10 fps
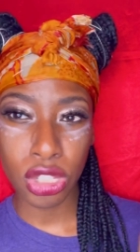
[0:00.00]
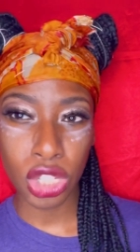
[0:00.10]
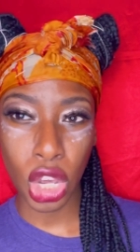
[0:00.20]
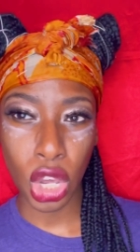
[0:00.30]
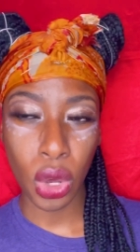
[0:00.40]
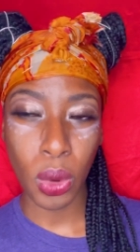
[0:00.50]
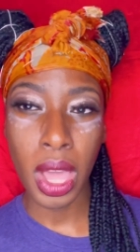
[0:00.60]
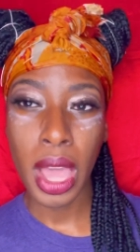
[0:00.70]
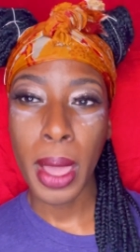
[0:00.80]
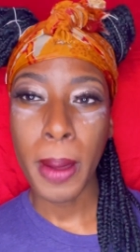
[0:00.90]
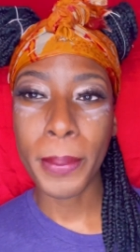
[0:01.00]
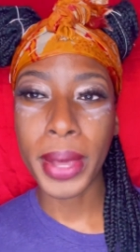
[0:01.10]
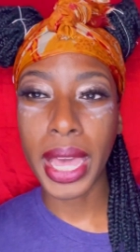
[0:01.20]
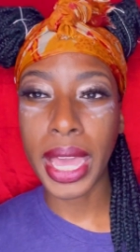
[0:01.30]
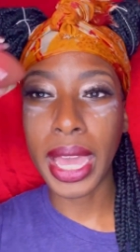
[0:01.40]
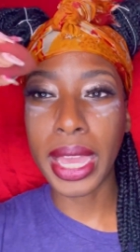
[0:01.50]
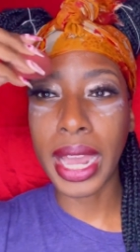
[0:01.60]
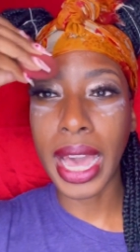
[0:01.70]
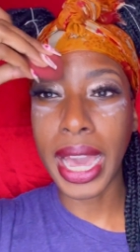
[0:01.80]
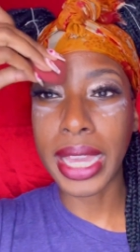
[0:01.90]
show,
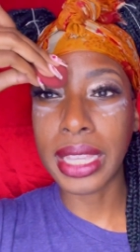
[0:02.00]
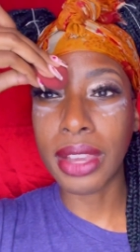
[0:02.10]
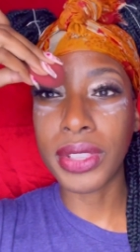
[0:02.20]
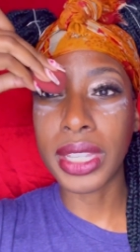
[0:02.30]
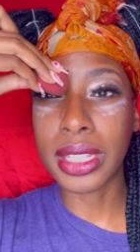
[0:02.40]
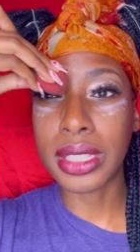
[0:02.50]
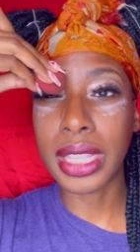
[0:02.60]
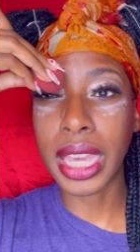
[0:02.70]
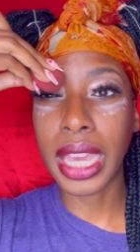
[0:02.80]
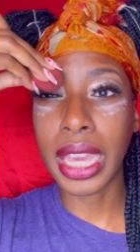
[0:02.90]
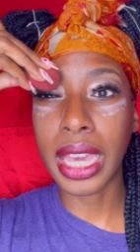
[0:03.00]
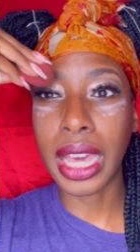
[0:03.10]
but I definitely can say